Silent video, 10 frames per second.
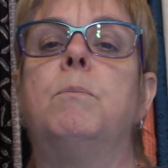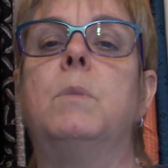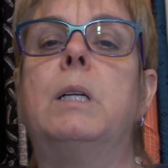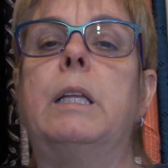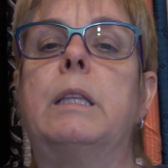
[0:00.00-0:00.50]

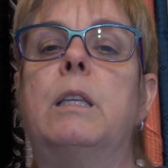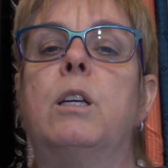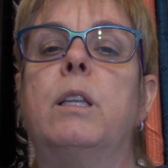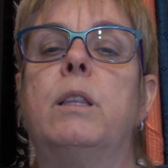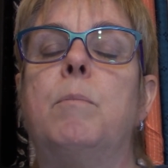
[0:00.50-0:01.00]
click
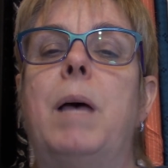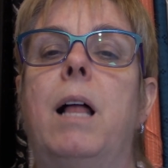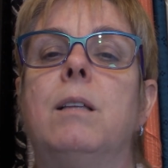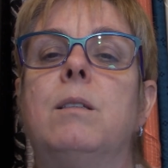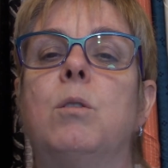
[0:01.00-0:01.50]
the
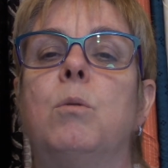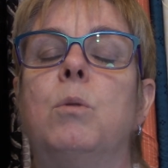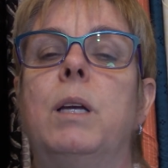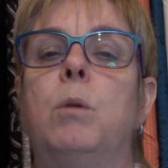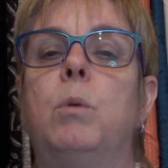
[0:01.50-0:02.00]
bell
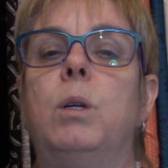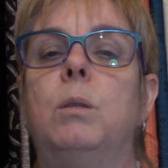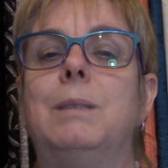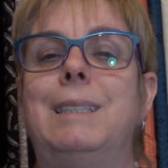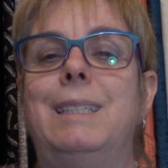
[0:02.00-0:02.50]
so it
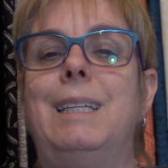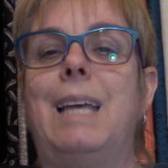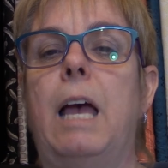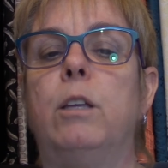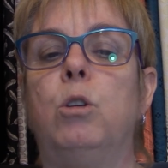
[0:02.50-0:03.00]
will
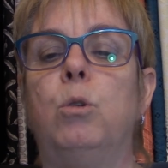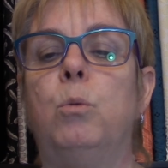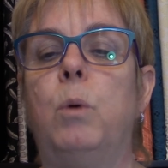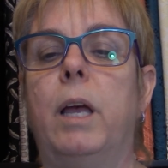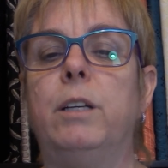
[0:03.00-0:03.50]
ding at
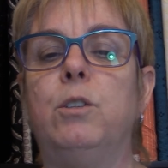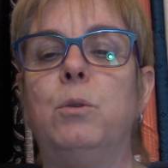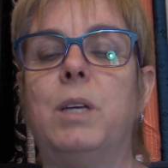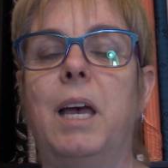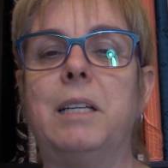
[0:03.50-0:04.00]
you when
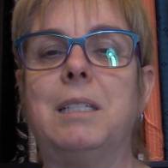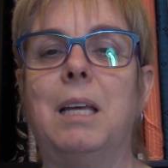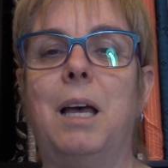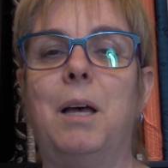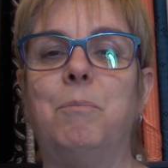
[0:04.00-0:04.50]
you get
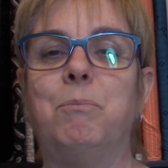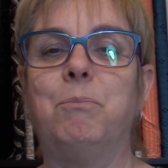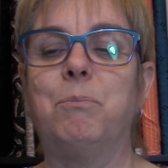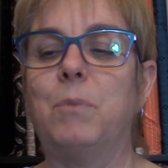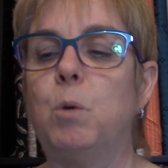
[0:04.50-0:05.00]

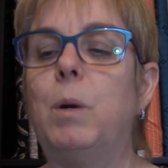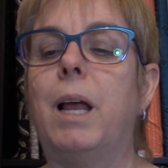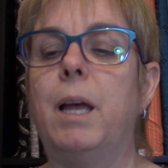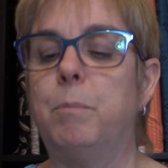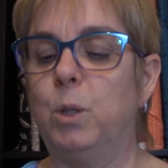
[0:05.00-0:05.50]
when
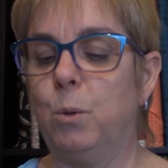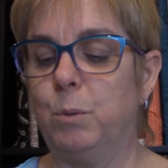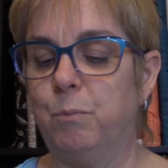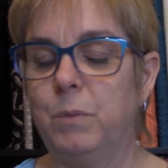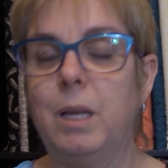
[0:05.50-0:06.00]
I upload.
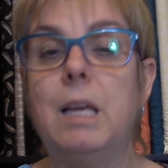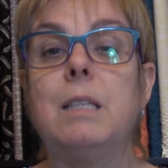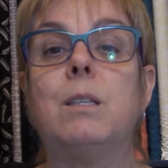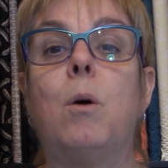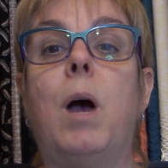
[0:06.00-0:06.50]

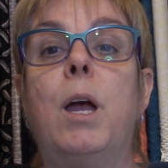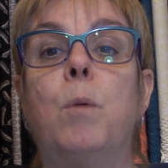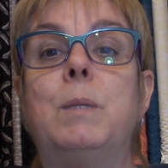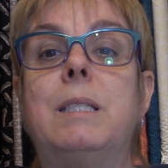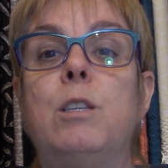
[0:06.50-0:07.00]
So I
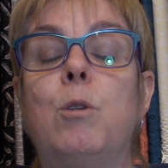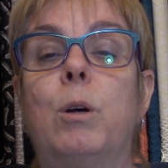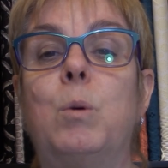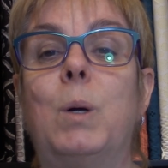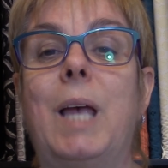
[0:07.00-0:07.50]
hope to see you
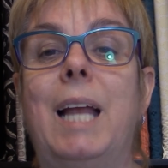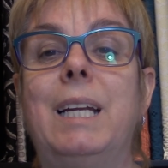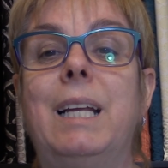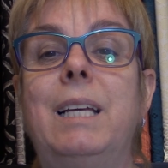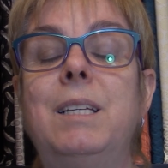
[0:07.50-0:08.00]
at Quilt
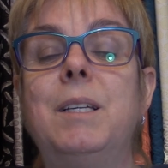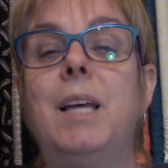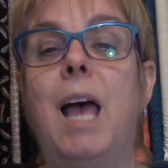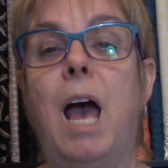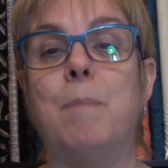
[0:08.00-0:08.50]
Canada.
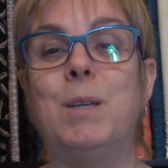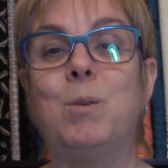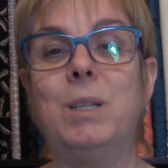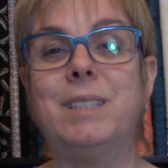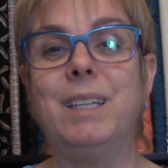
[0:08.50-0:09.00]
Happy
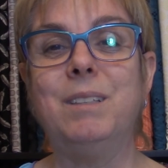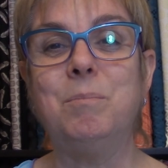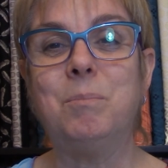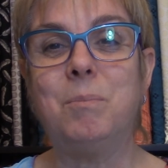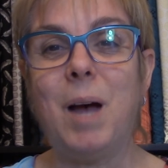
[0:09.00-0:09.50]
quilting.
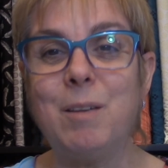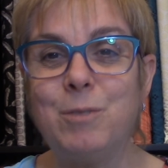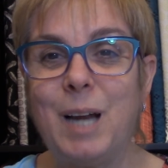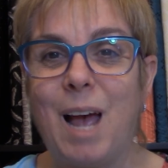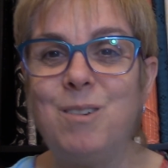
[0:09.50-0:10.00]
Bye
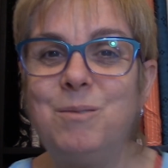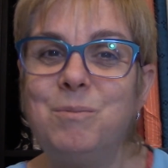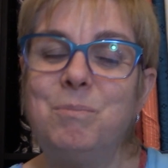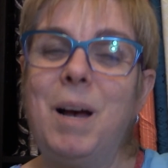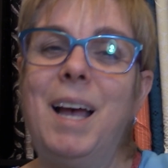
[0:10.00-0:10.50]
for now.
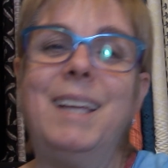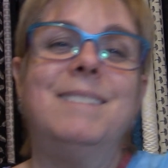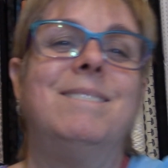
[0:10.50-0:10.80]
Bye.